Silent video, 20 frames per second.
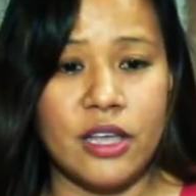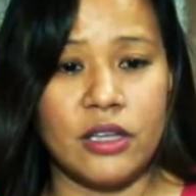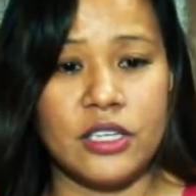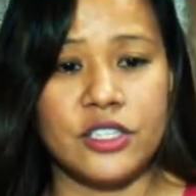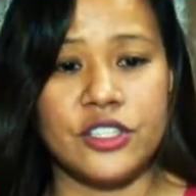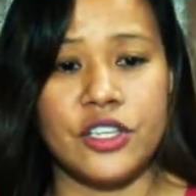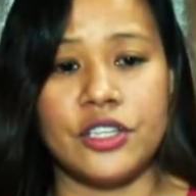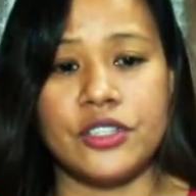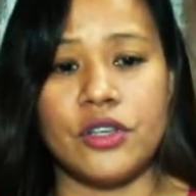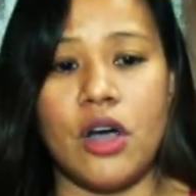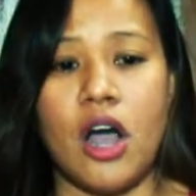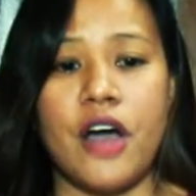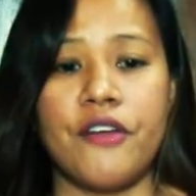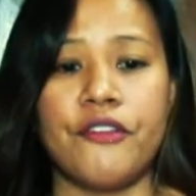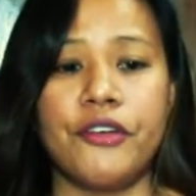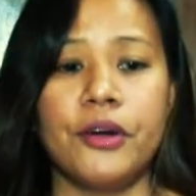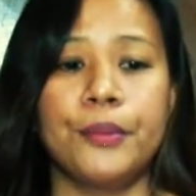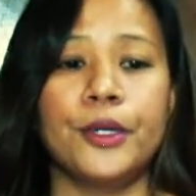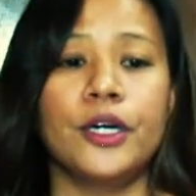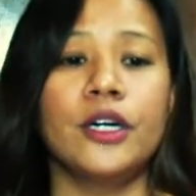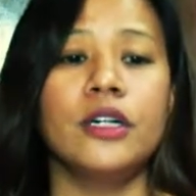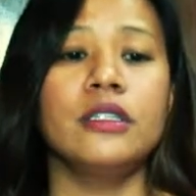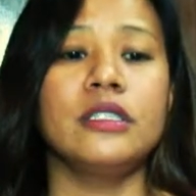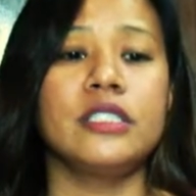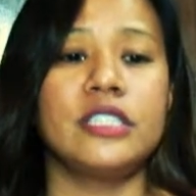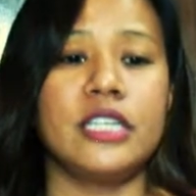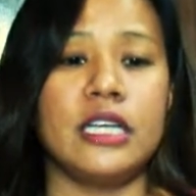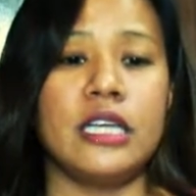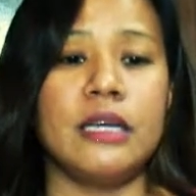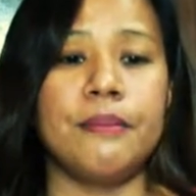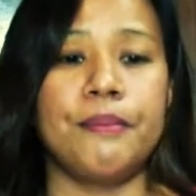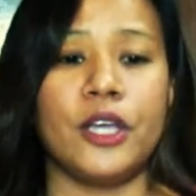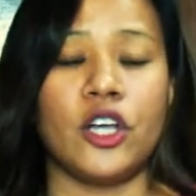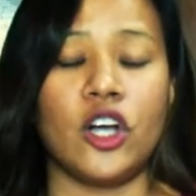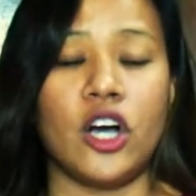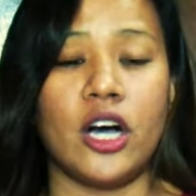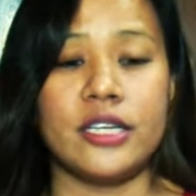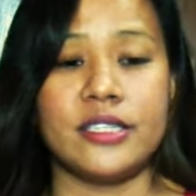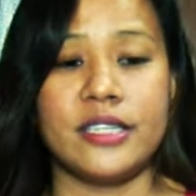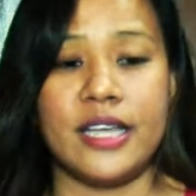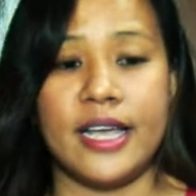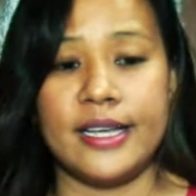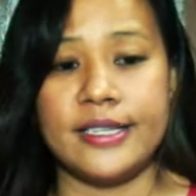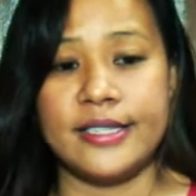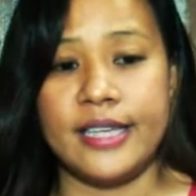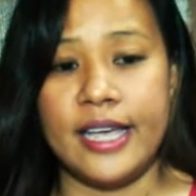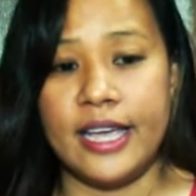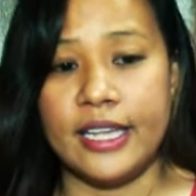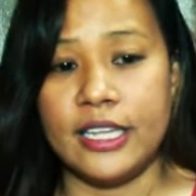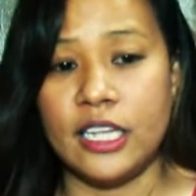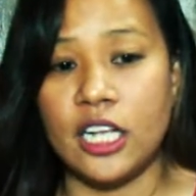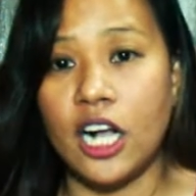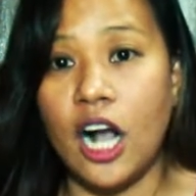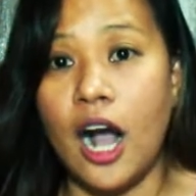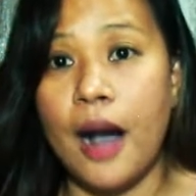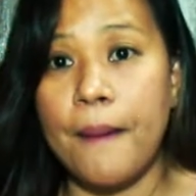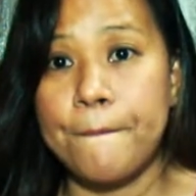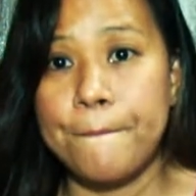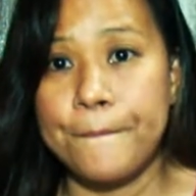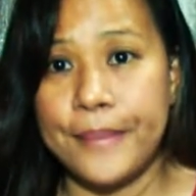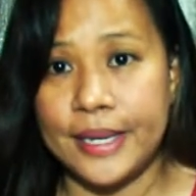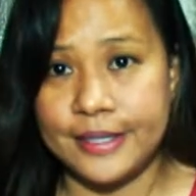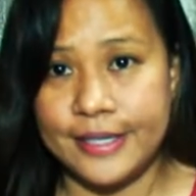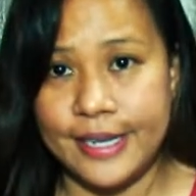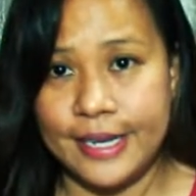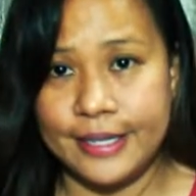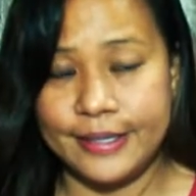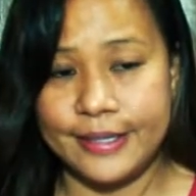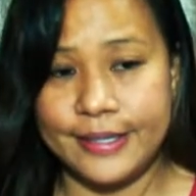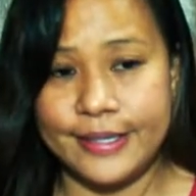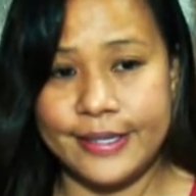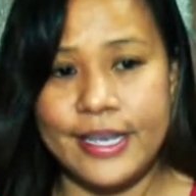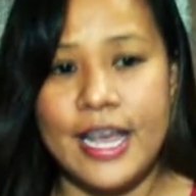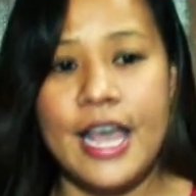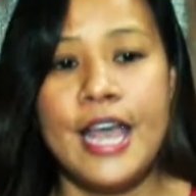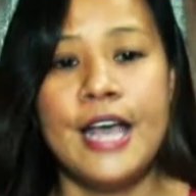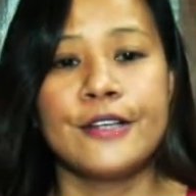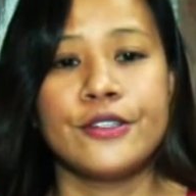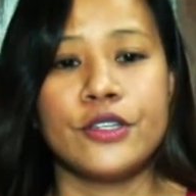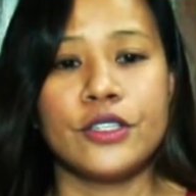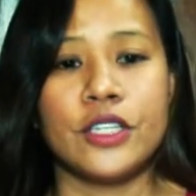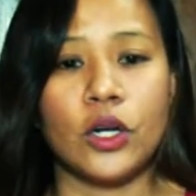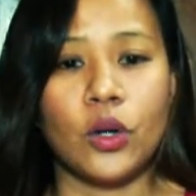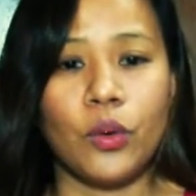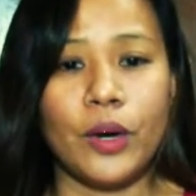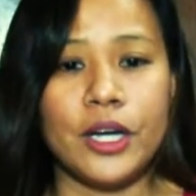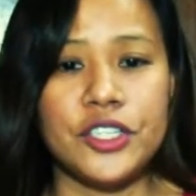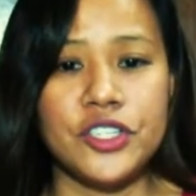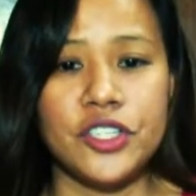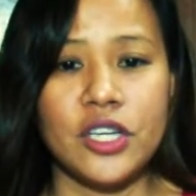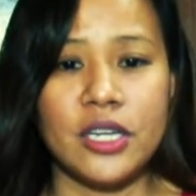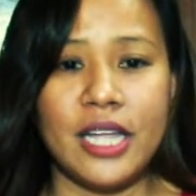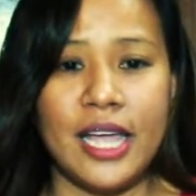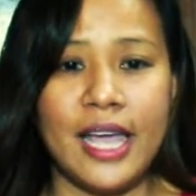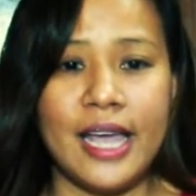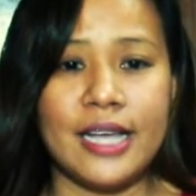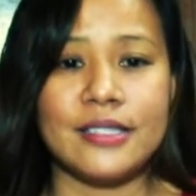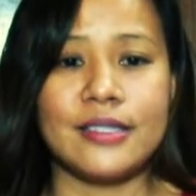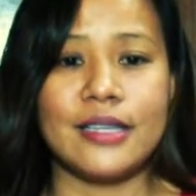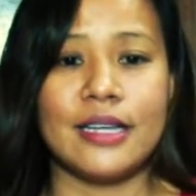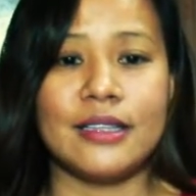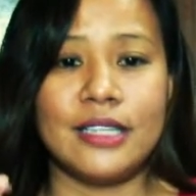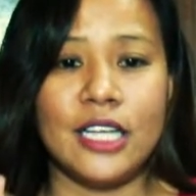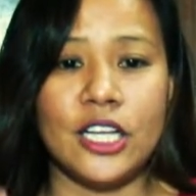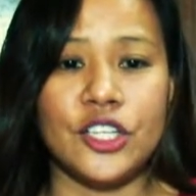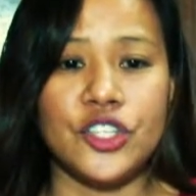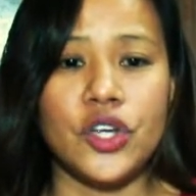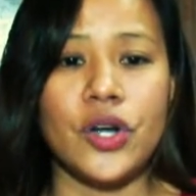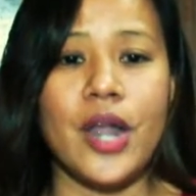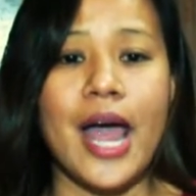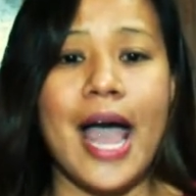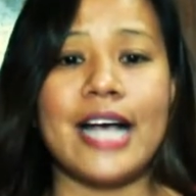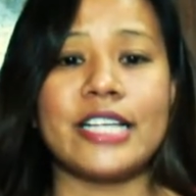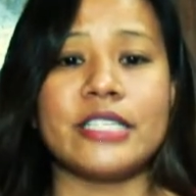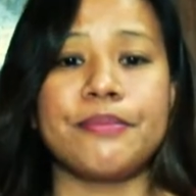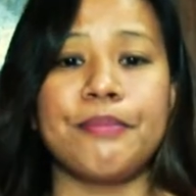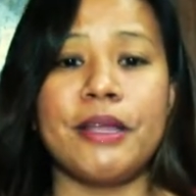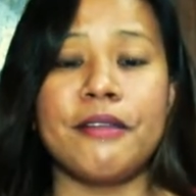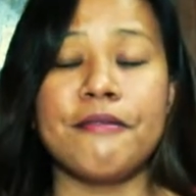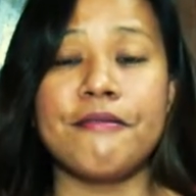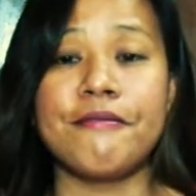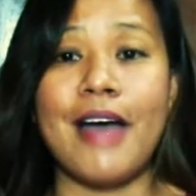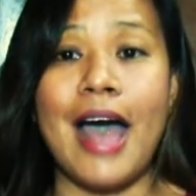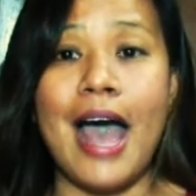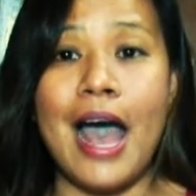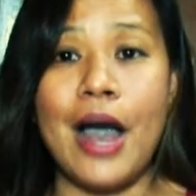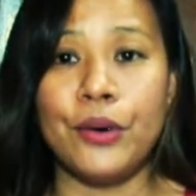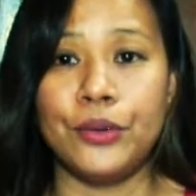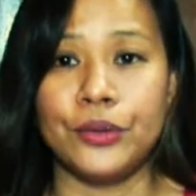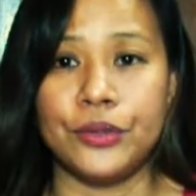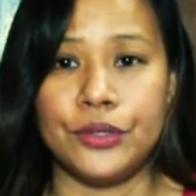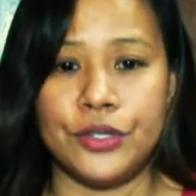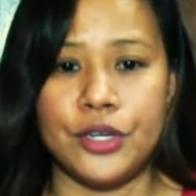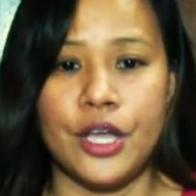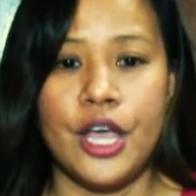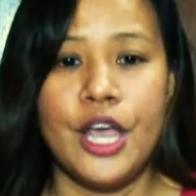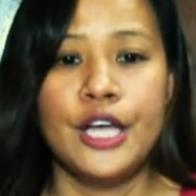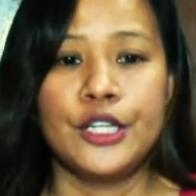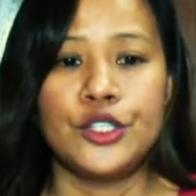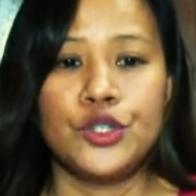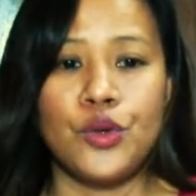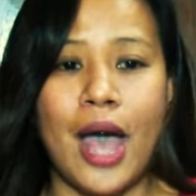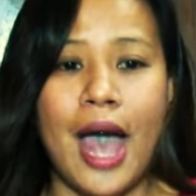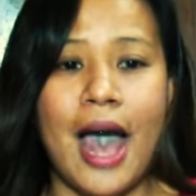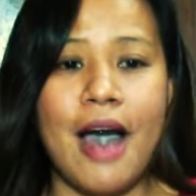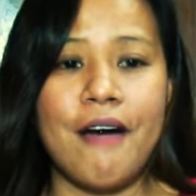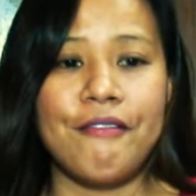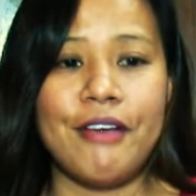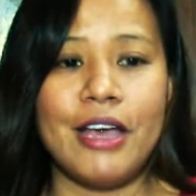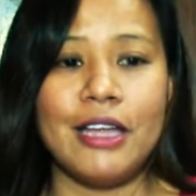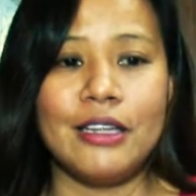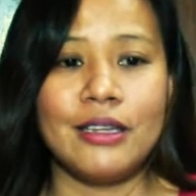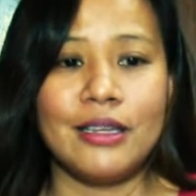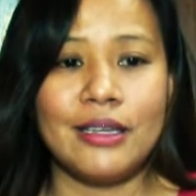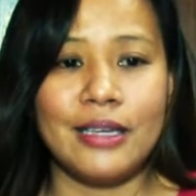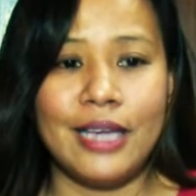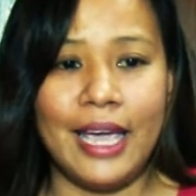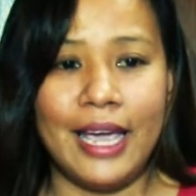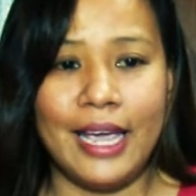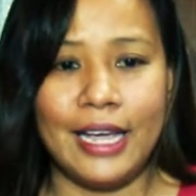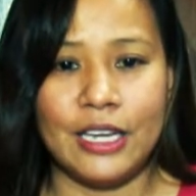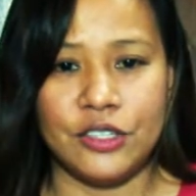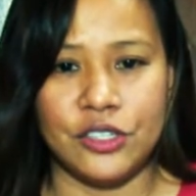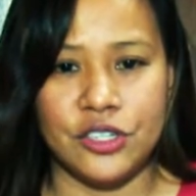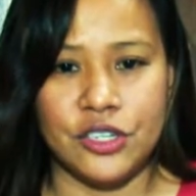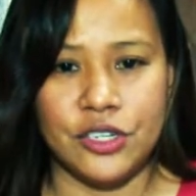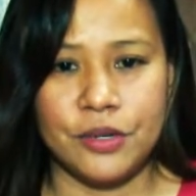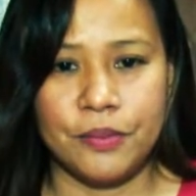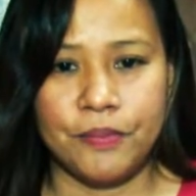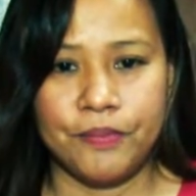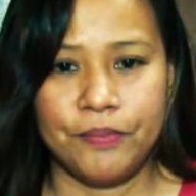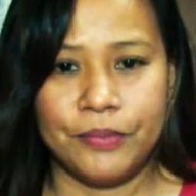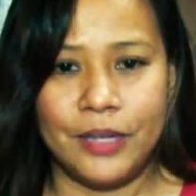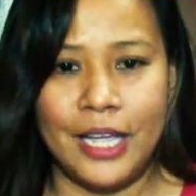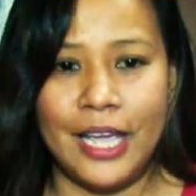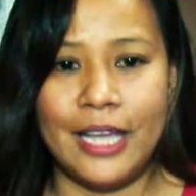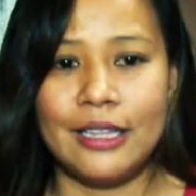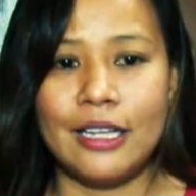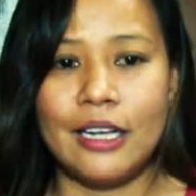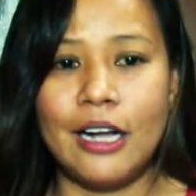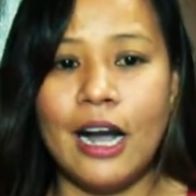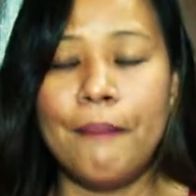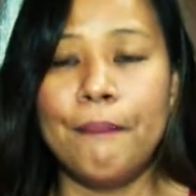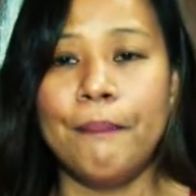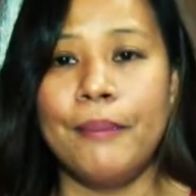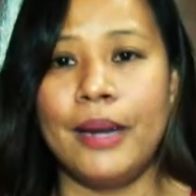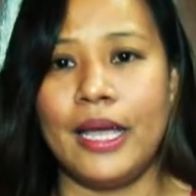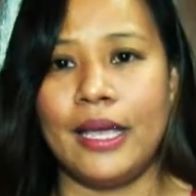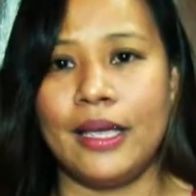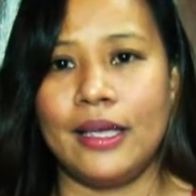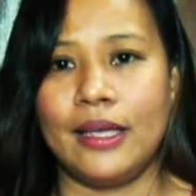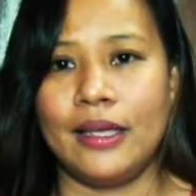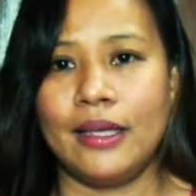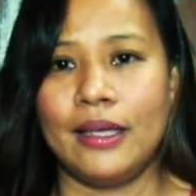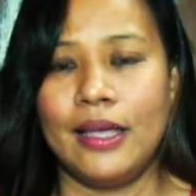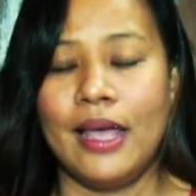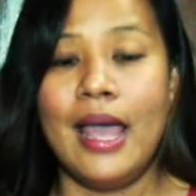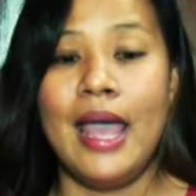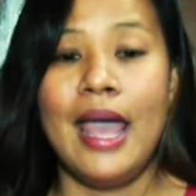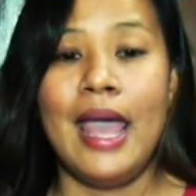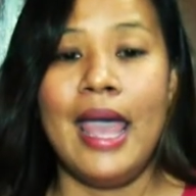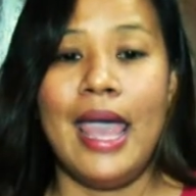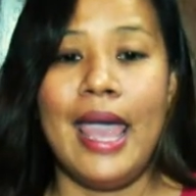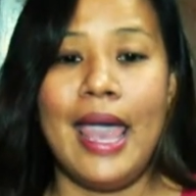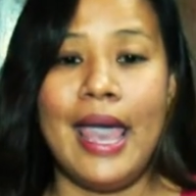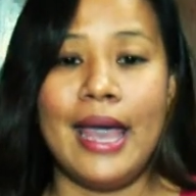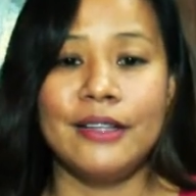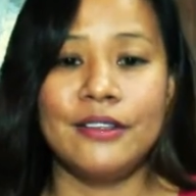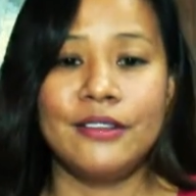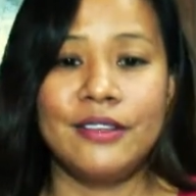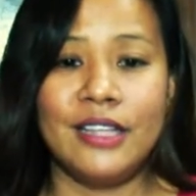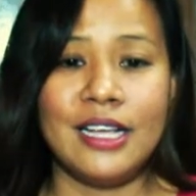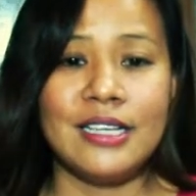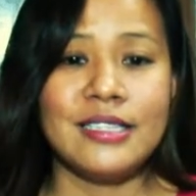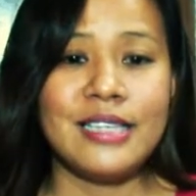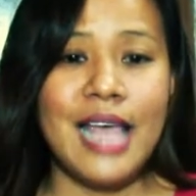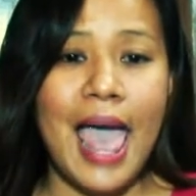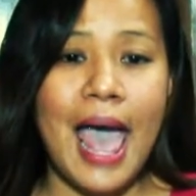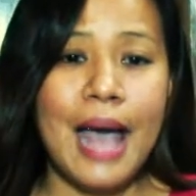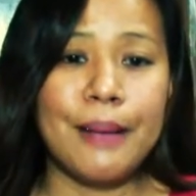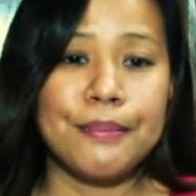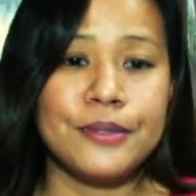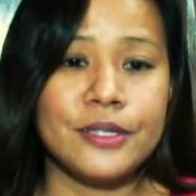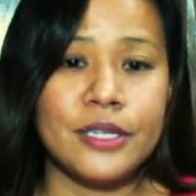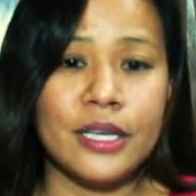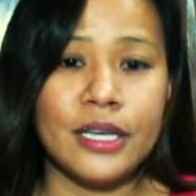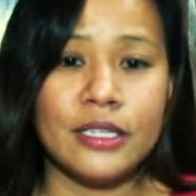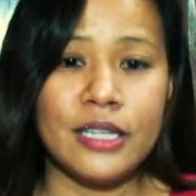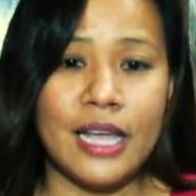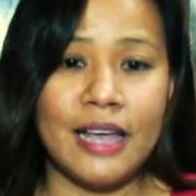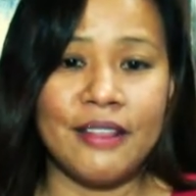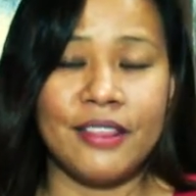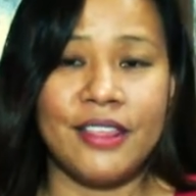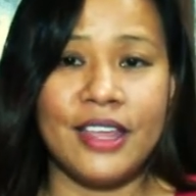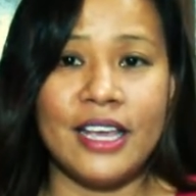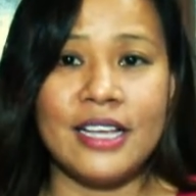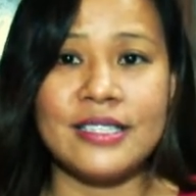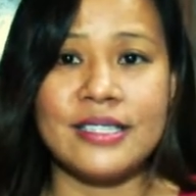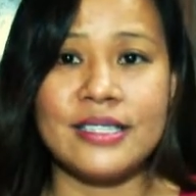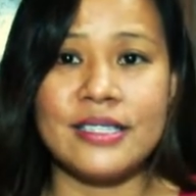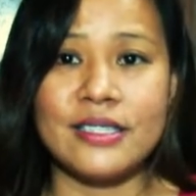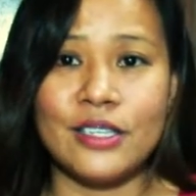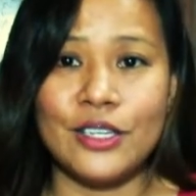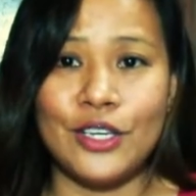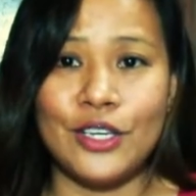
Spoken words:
dishonorable. D, because he is incompetent. So the question is, the teacher has been found to have engaged in gambling, and this vice